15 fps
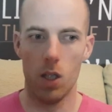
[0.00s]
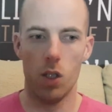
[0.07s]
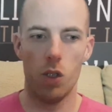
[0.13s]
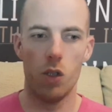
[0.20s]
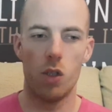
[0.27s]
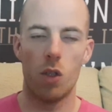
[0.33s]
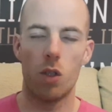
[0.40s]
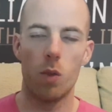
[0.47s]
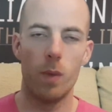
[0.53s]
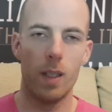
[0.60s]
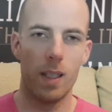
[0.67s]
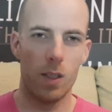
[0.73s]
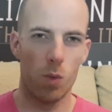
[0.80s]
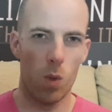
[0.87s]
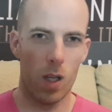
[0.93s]
You start to
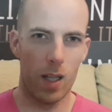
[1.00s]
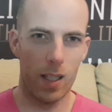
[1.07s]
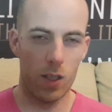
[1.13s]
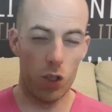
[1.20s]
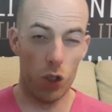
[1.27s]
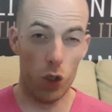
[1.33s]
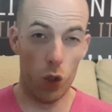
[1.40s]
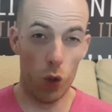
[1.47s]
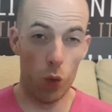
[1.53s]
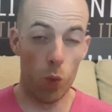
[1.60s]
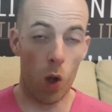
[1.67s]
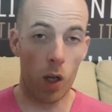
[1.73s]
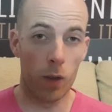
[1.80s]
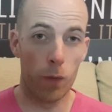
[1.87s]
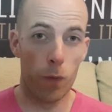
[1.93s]
realize what it is you
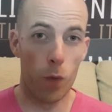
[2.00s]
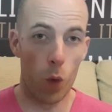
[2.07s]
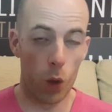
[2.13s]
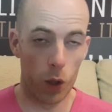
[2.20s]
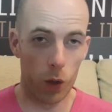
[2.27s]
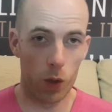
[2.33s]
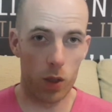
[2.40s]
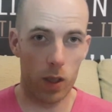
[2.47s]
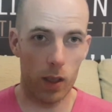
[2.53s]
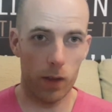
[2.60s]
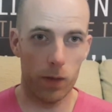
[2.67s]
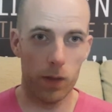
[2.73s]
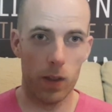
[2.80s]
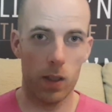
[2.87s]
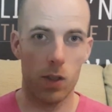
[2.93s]
want for yourself.